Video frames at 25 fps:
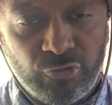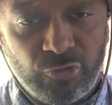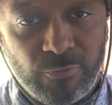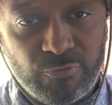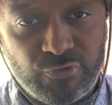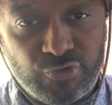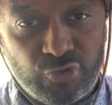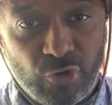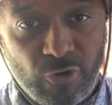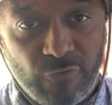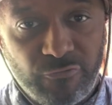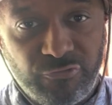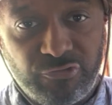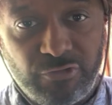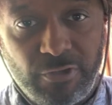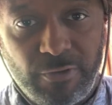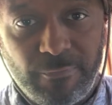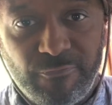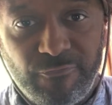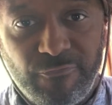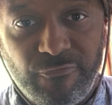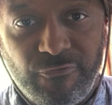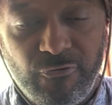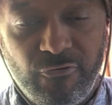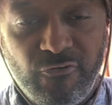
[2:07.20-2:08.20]
So I'm sure if
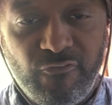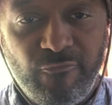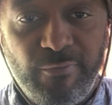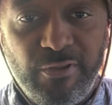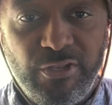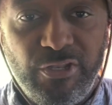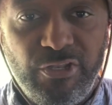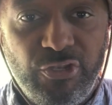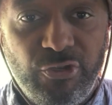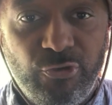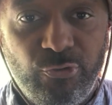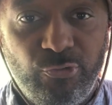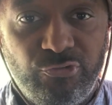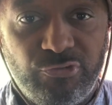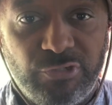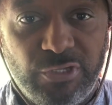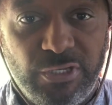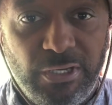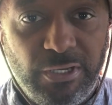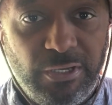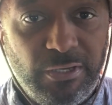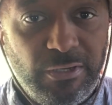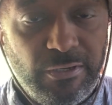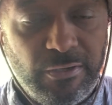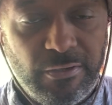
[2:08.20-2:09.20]
some of you have been
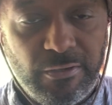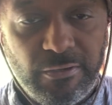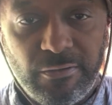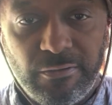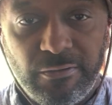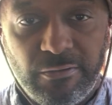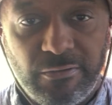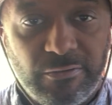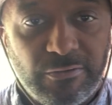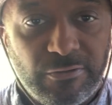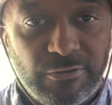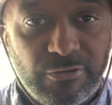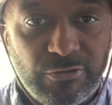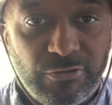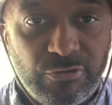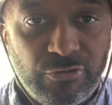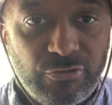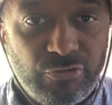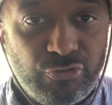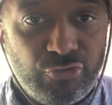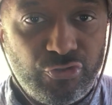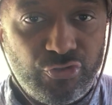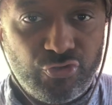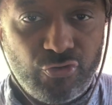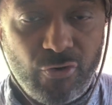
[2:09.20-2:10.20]
using
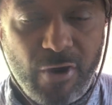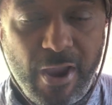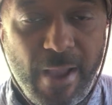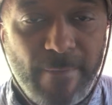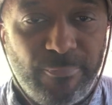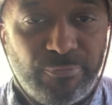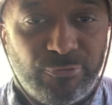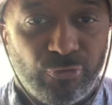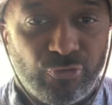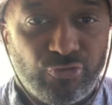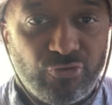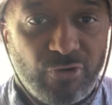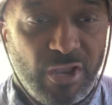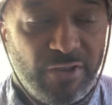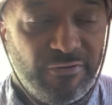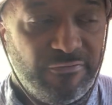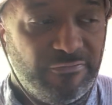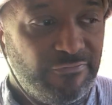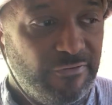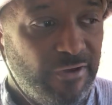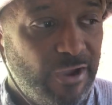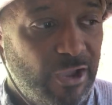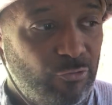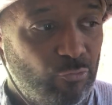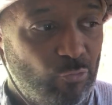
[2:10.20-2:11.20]
traps or trying to
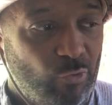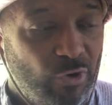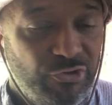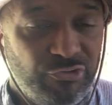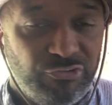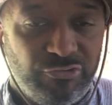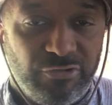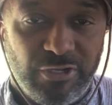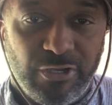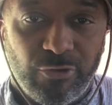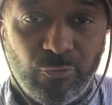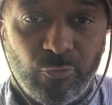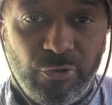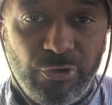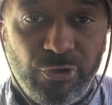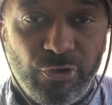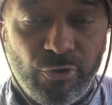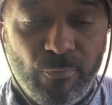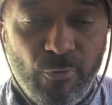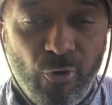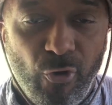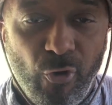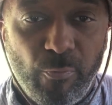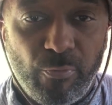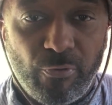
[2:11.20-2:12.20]
find ways to get rid of
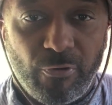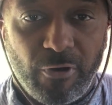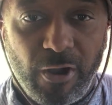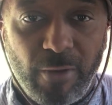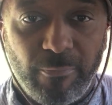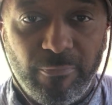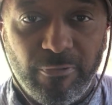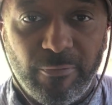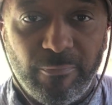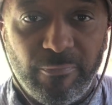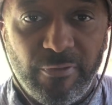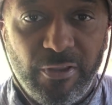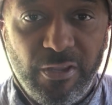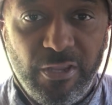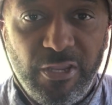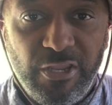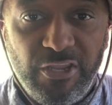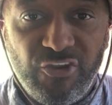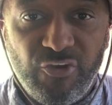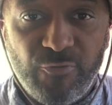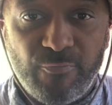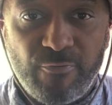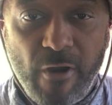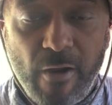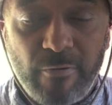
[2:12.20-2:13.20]
your mole problem,
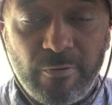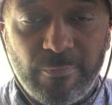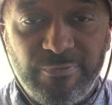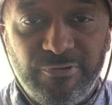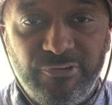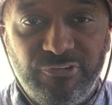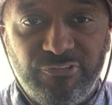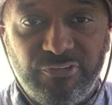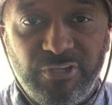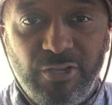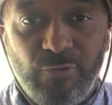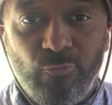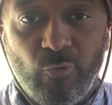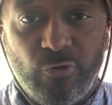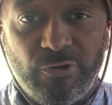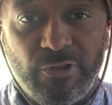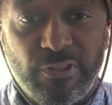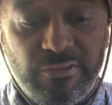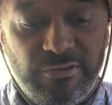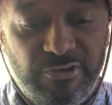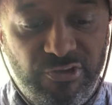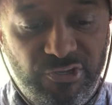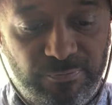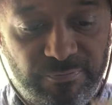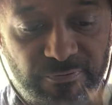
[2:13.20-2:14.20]
you've probably seen one
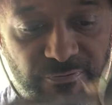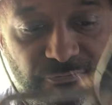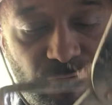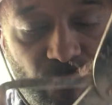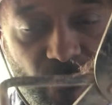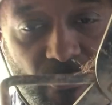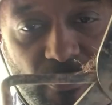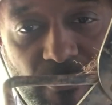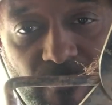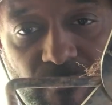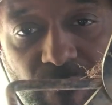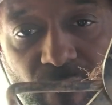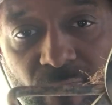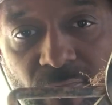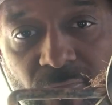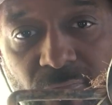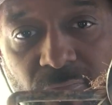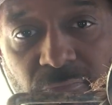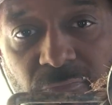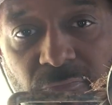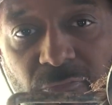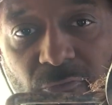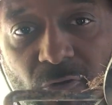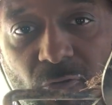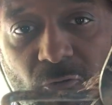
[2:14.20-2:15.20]
of these before.
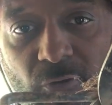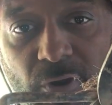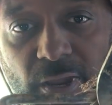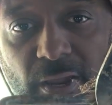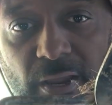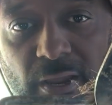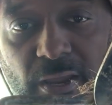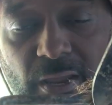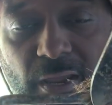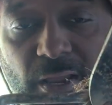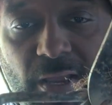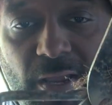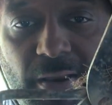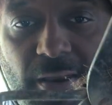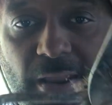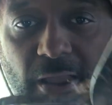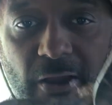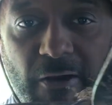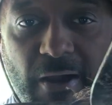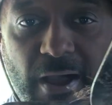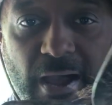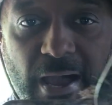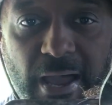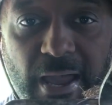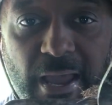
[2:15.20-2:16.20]
Okay.
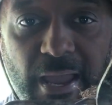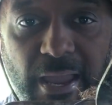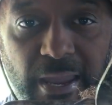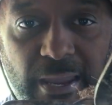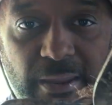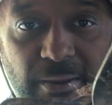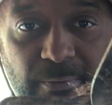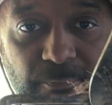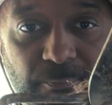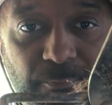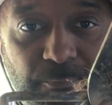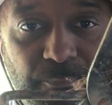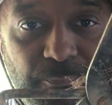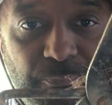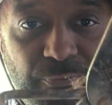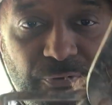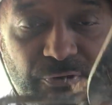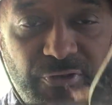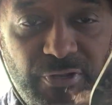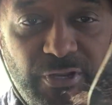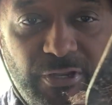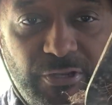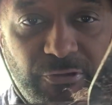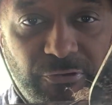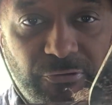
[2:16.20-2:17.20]
Now, I
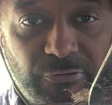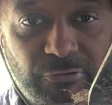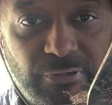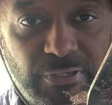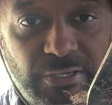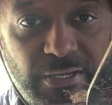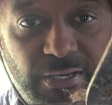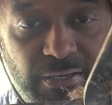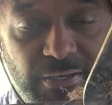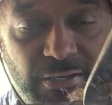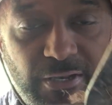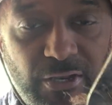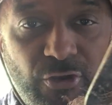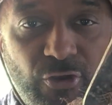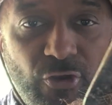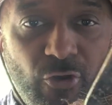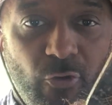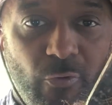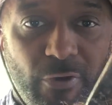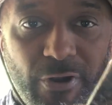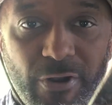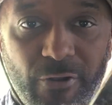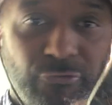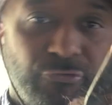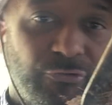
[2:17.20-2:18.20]
particularly didn't
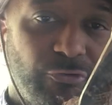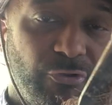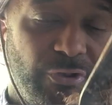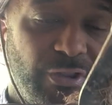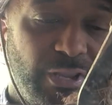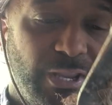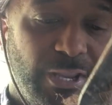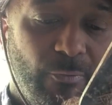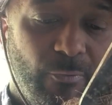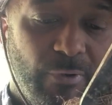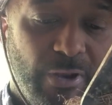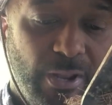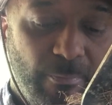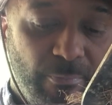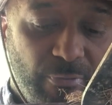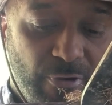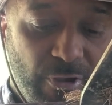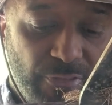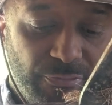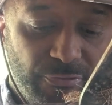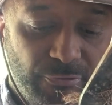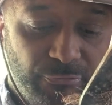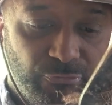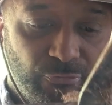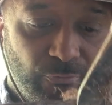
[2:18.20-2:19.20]
know what I was going to get when I
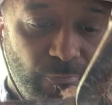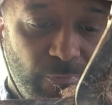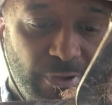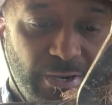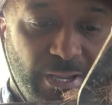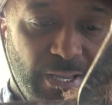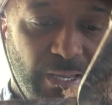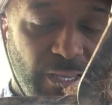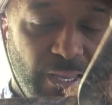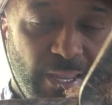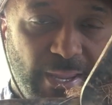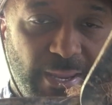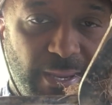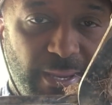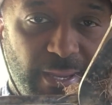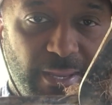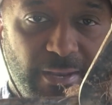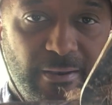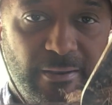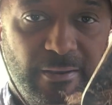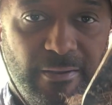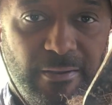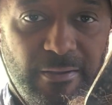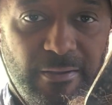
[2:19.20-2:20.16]
bought this one, but I like it.